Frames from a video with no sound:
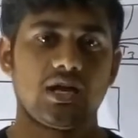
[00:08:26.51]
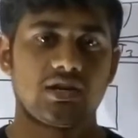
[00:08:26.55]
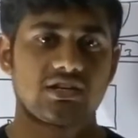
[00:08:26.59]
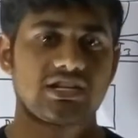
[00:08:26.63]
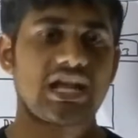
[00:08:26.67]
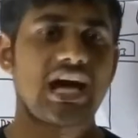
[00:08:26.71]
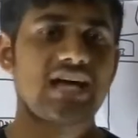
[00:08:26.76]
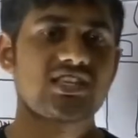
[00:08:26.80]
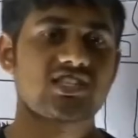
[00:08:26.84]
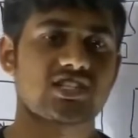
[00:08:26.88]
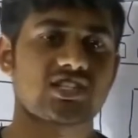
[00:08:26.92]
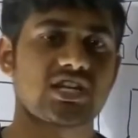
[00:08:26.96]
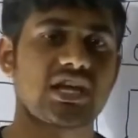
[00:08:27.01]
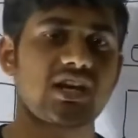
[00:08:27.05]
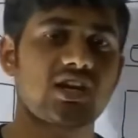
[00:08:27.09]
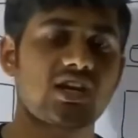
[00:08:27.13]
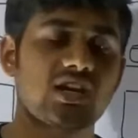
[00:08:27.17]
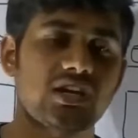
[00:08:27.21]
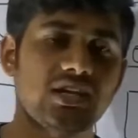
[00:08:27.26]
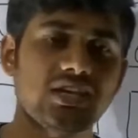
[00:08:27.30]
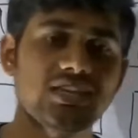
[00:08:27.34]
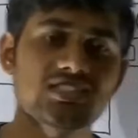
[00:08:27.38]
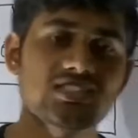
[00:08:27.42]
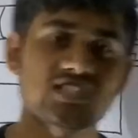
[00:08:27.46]
Task tracker
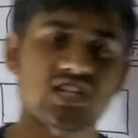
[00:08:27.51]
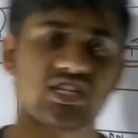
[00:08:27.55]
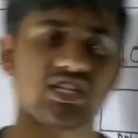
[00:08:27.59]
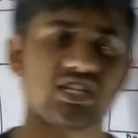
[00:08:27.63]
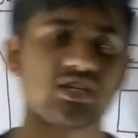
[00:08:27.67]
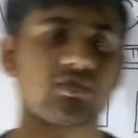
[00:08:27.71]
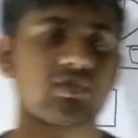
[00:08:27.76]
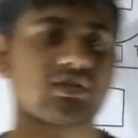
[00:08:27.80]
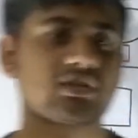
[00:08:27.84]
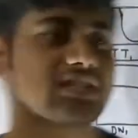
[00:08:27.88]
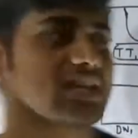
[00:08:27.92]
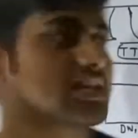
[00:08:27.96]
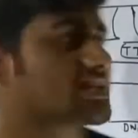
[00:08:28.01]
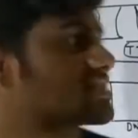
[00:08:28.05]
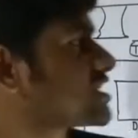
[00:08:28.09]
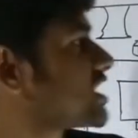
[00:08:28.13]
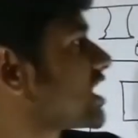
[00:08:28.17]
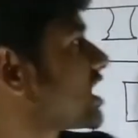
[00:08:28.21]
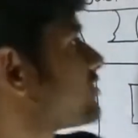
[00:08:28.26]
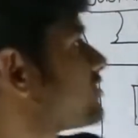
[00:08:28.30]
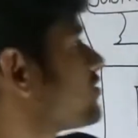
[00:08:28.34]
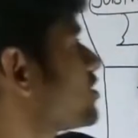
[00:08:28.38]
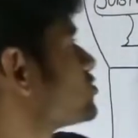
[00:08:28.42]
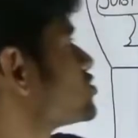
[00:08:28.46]
is nothing but the
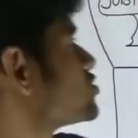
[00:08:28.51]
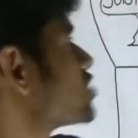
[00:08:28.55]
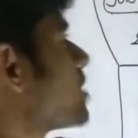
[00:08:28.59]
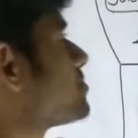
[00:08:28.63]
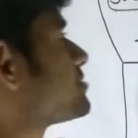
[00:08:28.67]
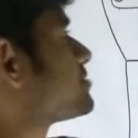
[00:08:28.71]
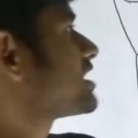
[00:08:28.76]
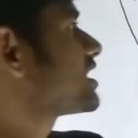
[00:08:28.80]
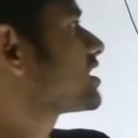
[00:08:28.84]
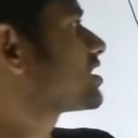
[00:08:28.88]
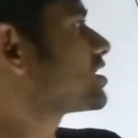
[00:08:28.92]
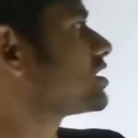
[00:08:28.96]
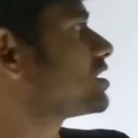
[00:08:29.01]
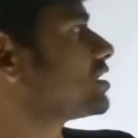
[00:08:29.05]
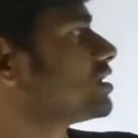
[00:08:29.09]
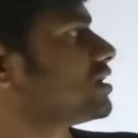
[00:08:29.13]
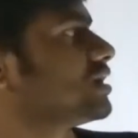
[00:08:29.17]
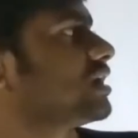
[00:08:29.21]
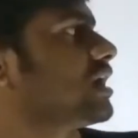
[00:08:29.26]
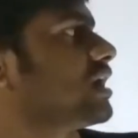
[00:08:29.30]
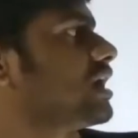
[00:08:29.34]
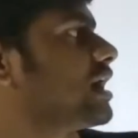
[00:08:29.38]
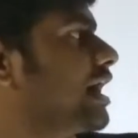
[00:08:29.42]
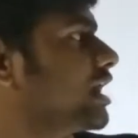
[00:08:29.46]
slave of job tracker,
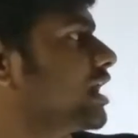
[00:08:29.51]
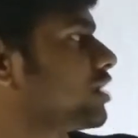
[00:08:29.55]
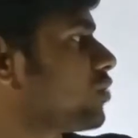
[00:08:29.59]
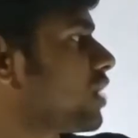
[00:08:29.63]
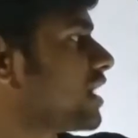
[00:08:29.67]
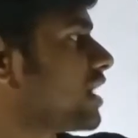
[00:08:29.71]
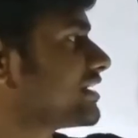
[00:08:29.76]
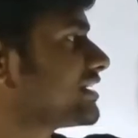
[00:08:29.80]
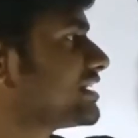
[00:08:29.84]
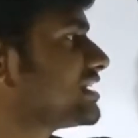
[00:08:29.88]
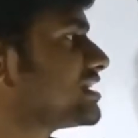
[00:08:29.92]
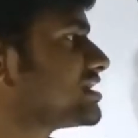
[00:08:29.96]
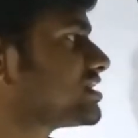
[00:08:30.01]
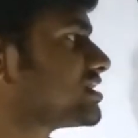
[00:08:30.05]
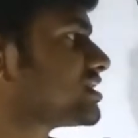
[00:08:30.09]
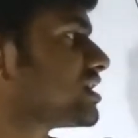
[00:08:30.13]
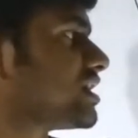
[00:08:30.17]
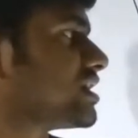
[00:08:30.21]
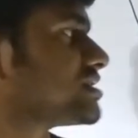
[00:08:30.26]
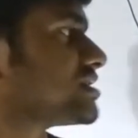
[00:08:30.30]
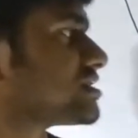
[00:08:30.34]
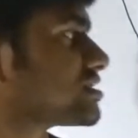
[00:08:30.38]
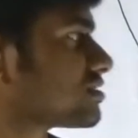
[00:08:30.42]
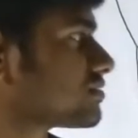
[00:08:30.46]
and what it
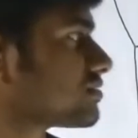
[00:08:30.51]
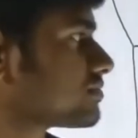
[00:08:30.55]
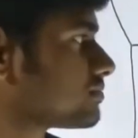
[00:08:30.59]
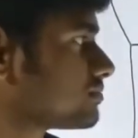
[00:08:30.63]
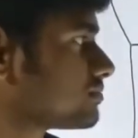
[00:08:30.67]
does,